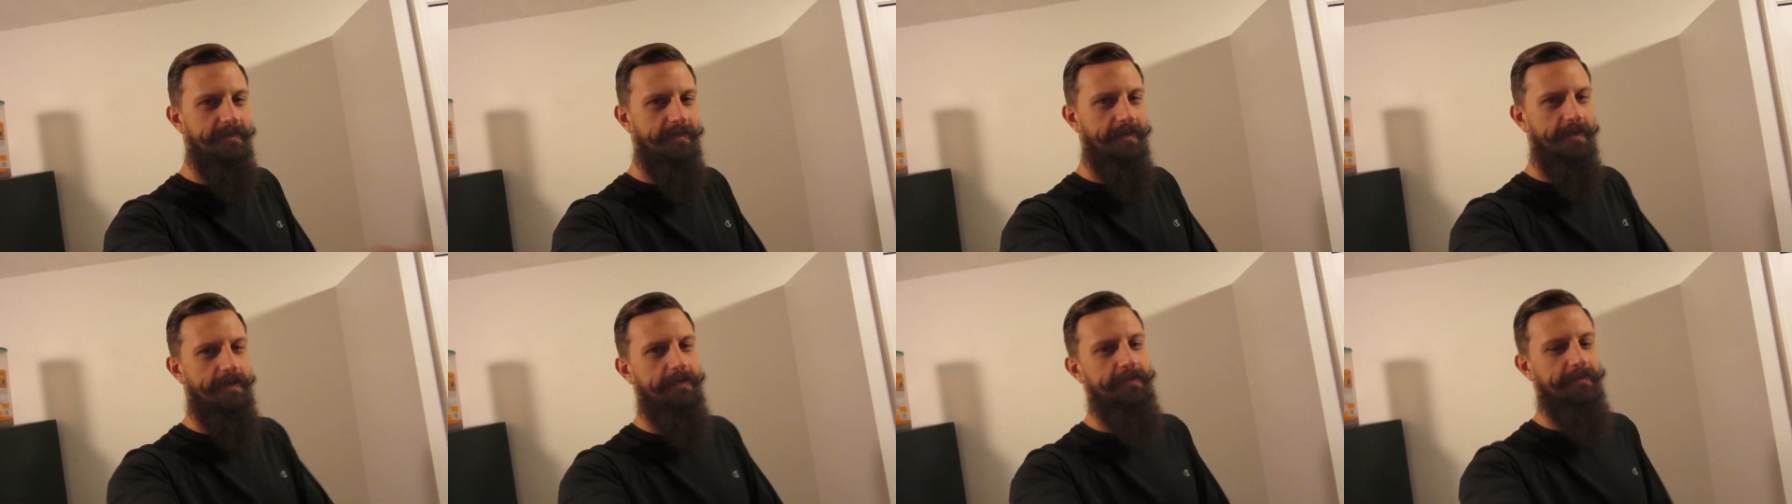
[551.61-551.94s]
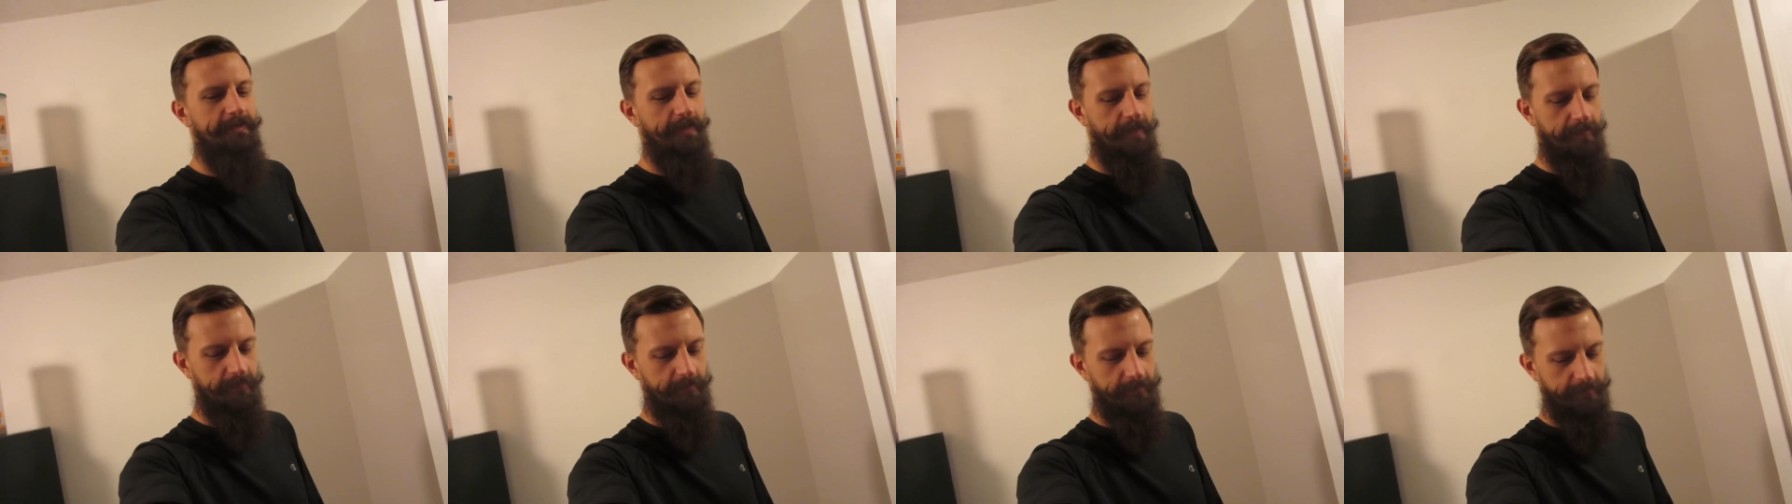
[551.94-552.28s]
I, I,
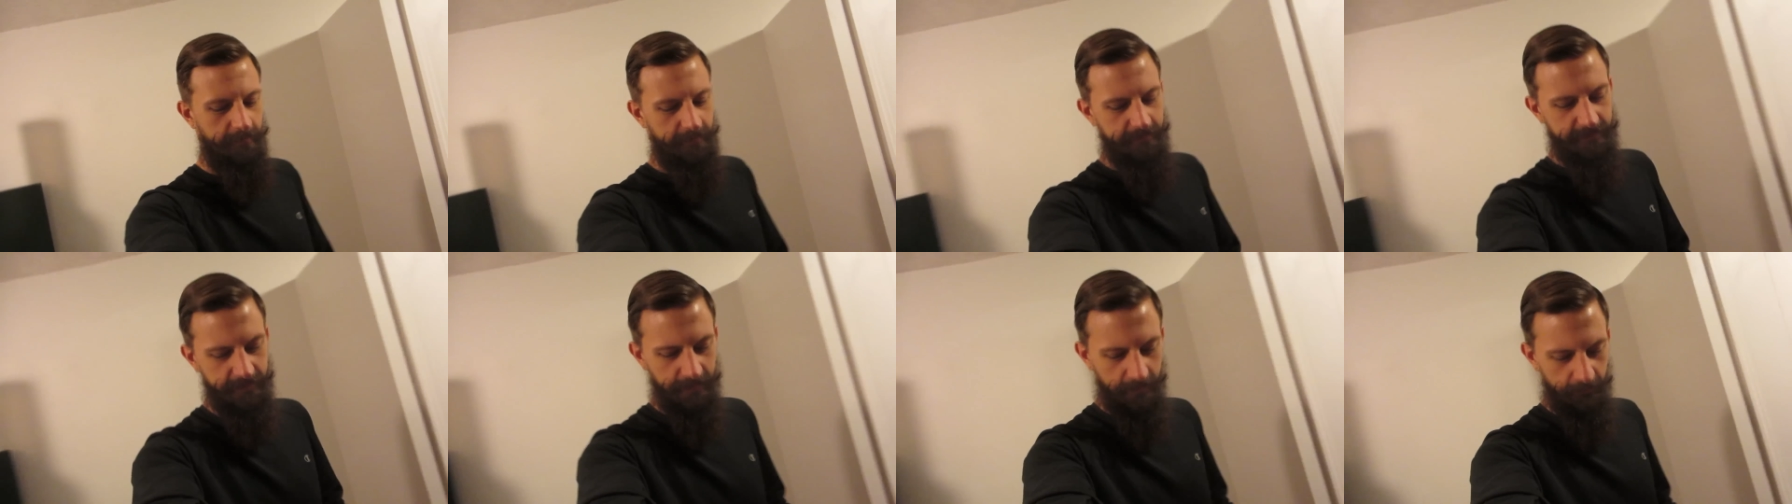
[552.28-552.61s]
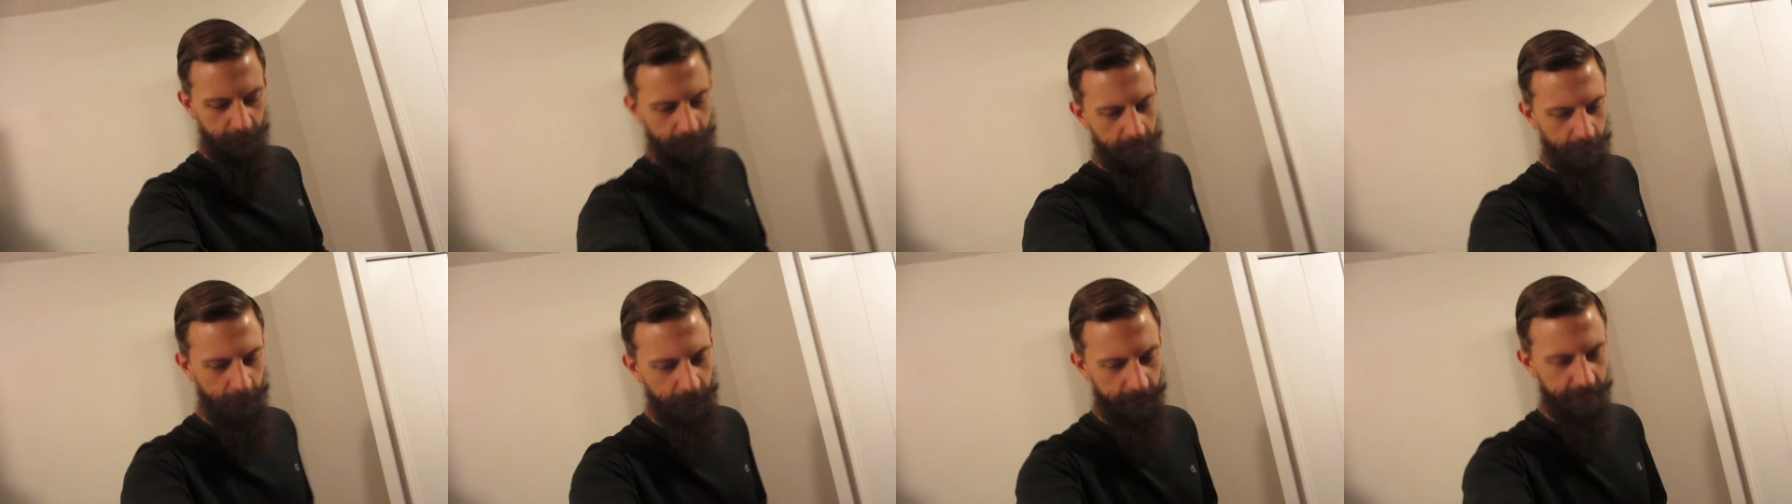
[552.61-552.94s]
that's not
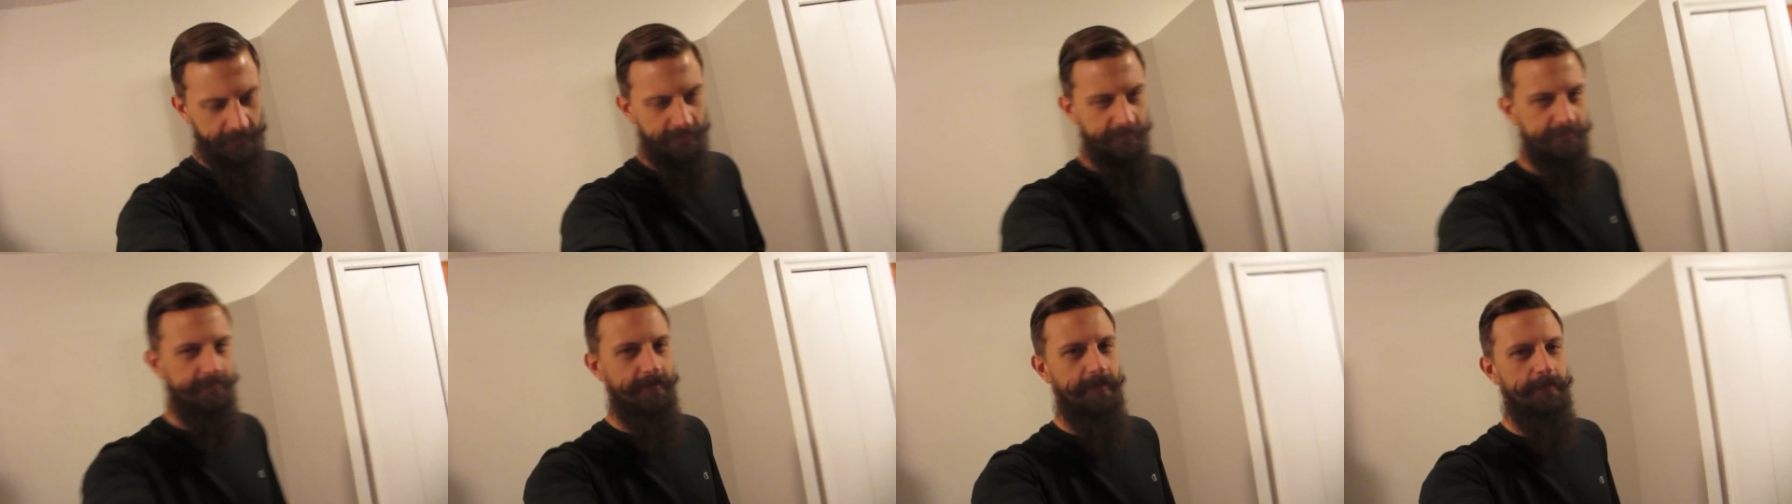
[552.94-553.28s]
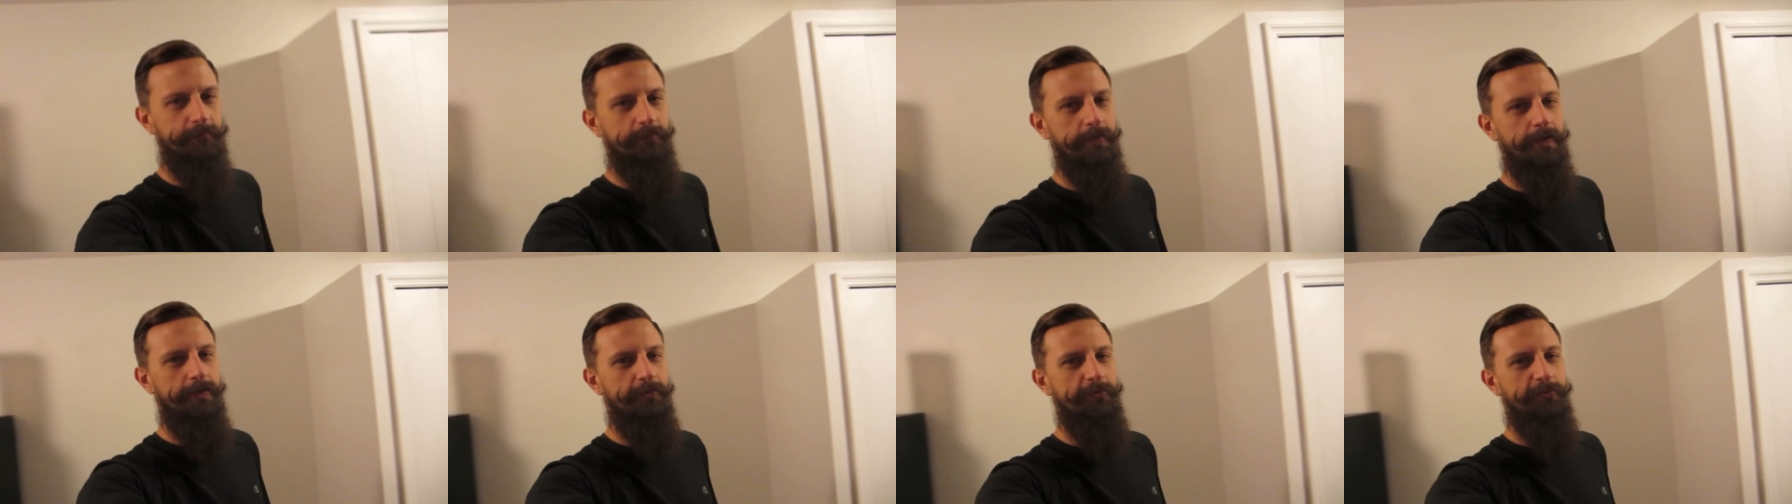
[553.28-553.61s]
what I wanted to say,
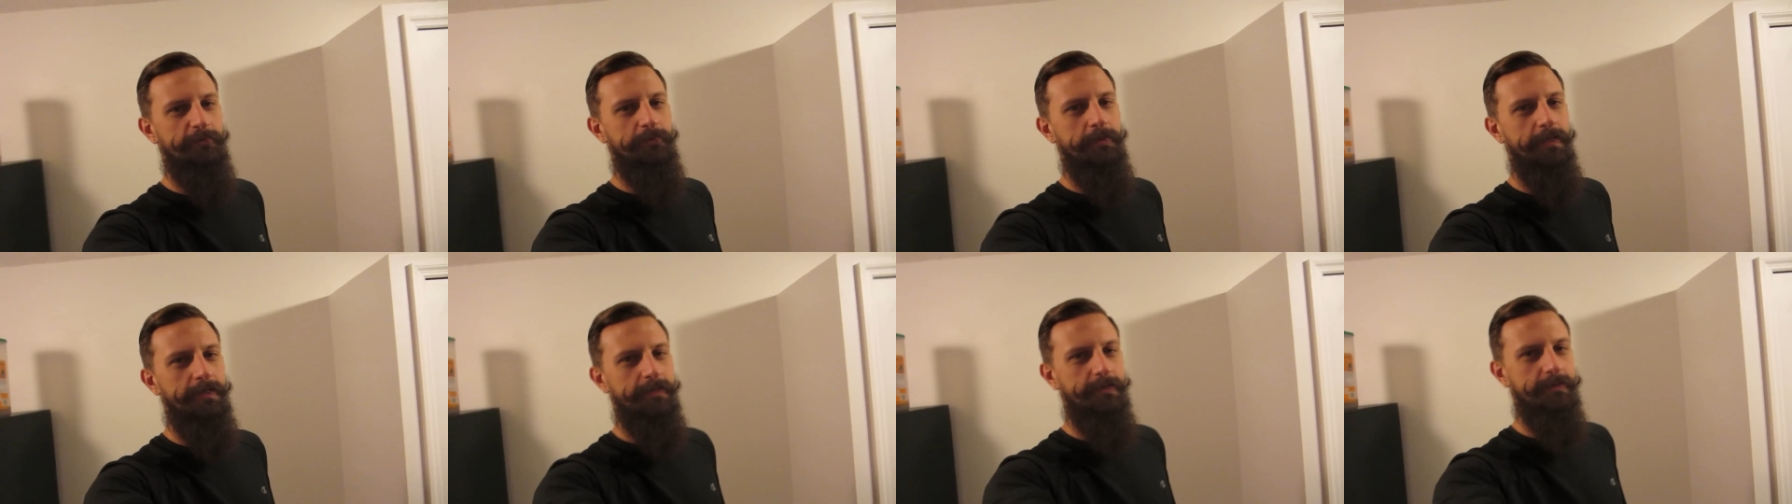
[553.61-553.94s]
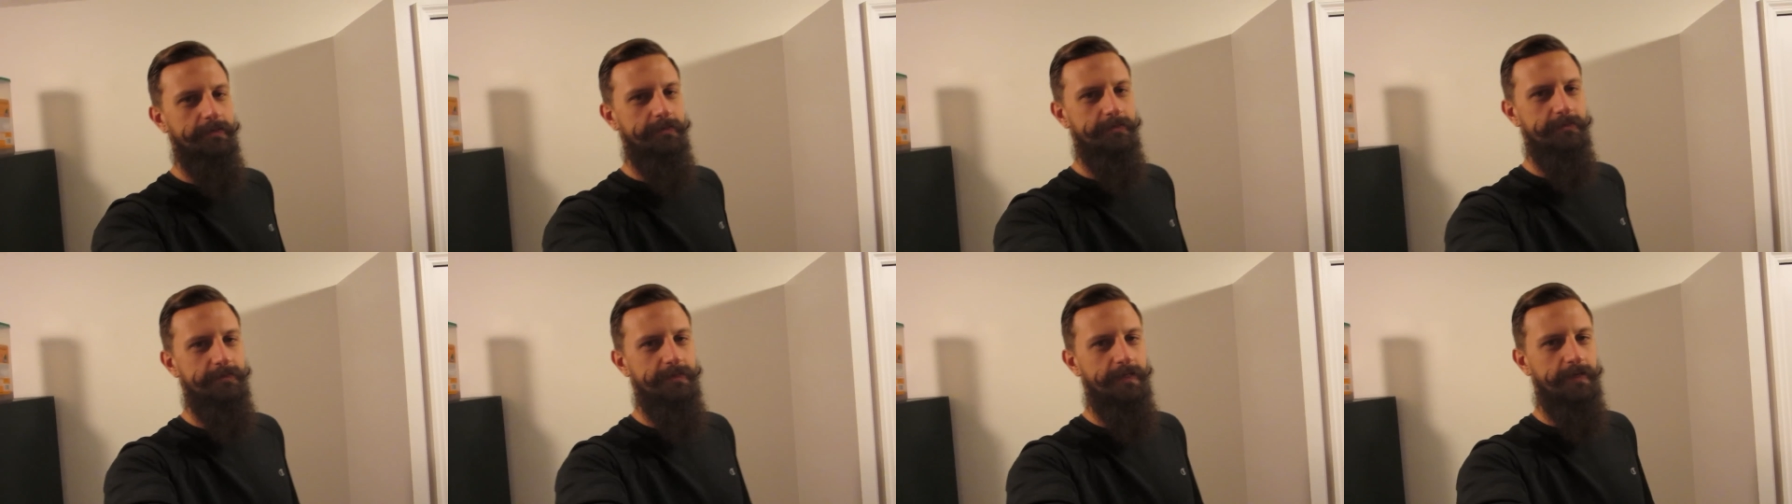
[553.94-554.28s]
but I was
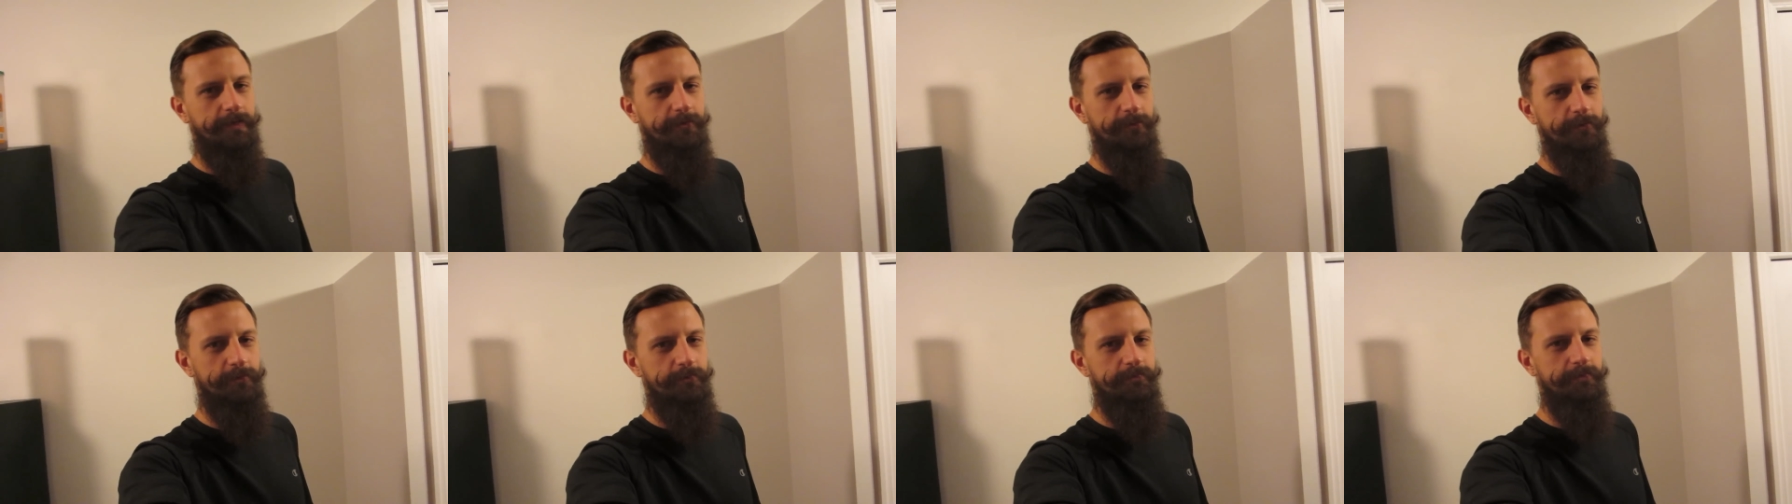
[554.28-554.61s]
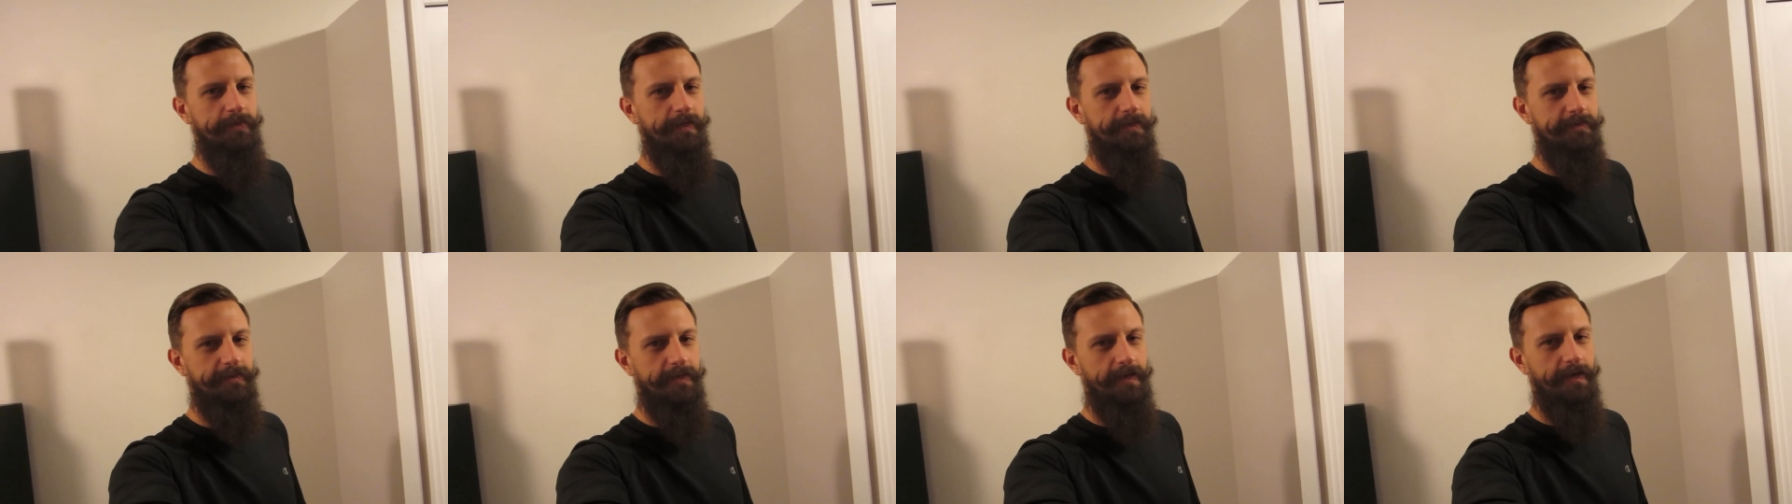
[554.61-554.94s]
being tickled,
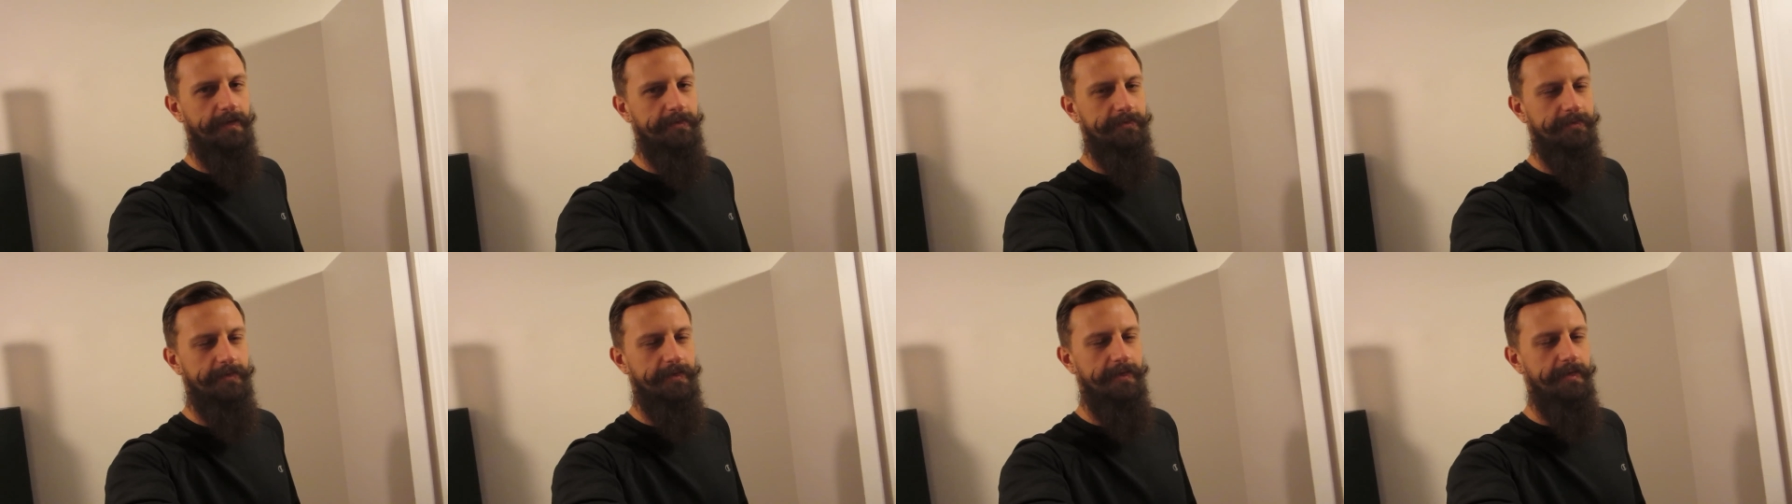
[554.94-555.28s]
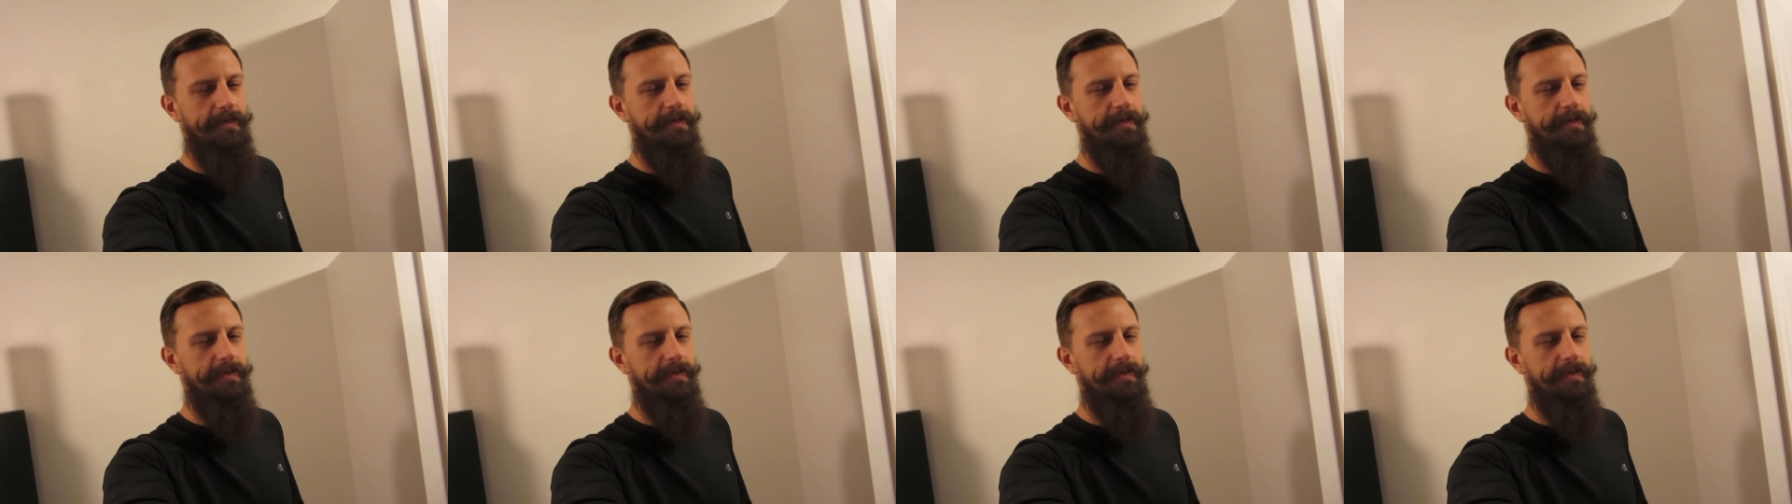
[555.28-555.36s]
attacked.